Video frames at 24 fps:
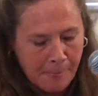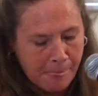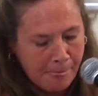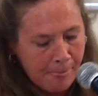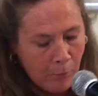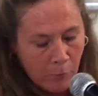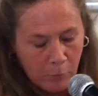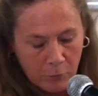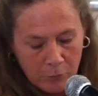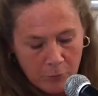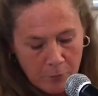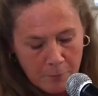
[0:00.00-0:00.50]

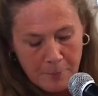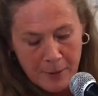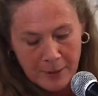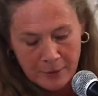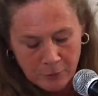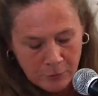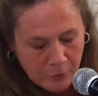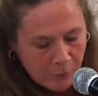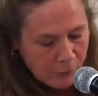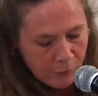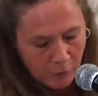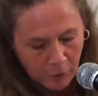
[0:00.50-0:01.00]
It was the
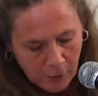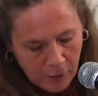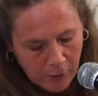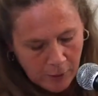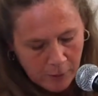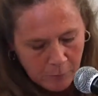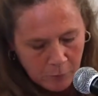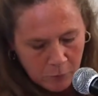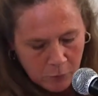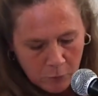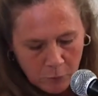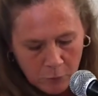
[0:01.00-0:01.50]
best of
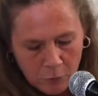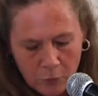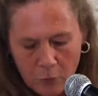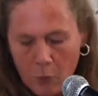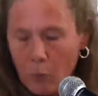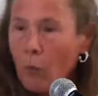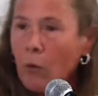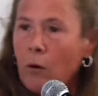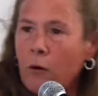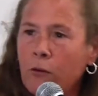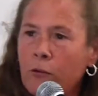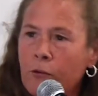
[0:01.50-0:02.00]
times, it was the
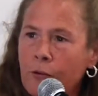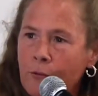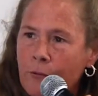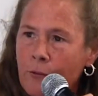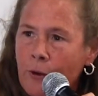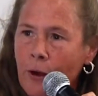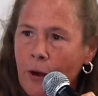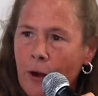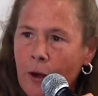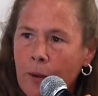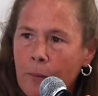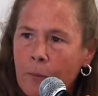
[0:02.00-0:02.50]
worst of
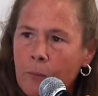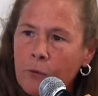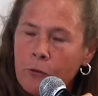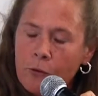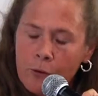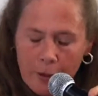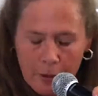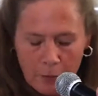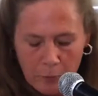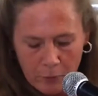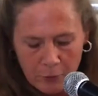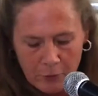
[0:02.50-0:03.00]
times,
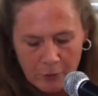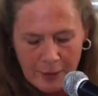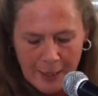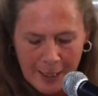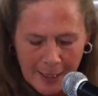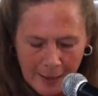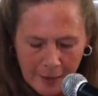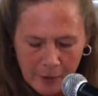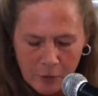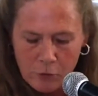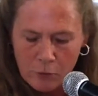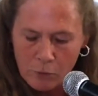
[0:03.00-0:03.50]
it was the
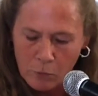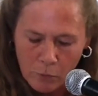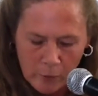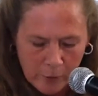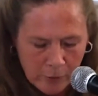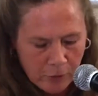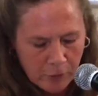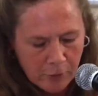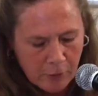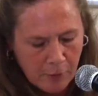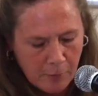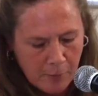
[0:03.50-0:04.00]
age of
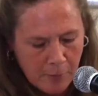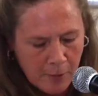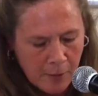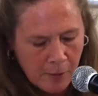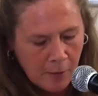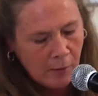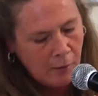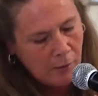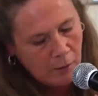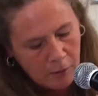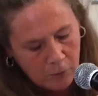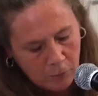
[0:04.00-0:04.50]

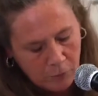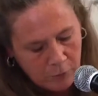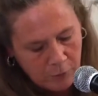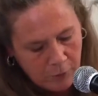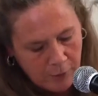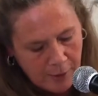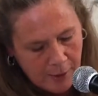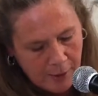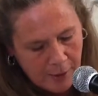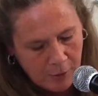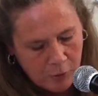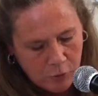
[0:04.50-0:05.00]
wisdom, it was
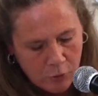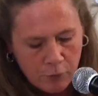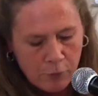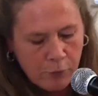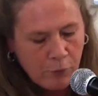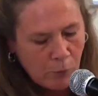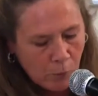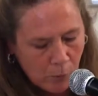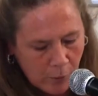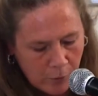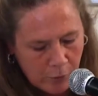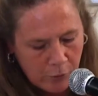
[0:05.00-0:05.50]
the age of
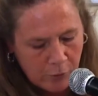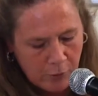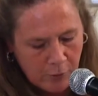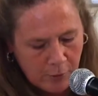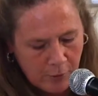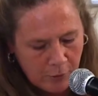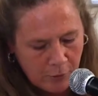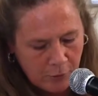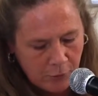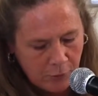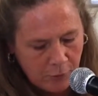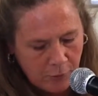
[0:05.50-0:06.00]

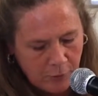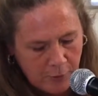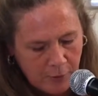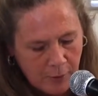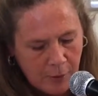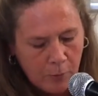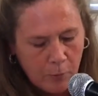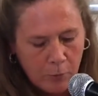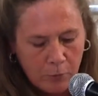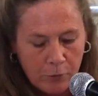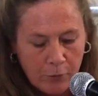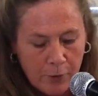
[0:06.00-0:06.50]
foolishness,
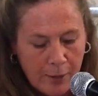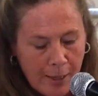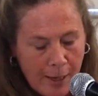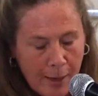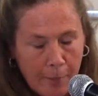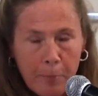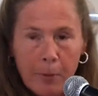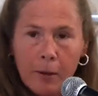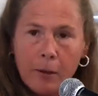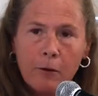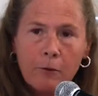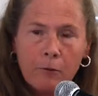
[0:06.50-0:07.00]
it was the
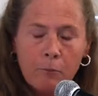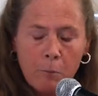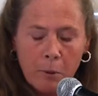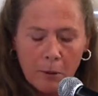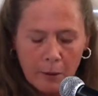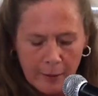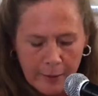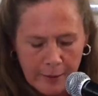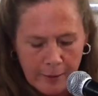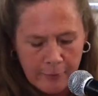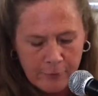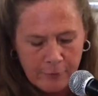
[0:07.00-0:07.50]
epic of
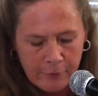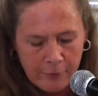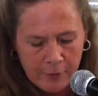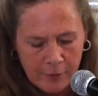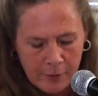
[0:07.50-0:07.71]
belief,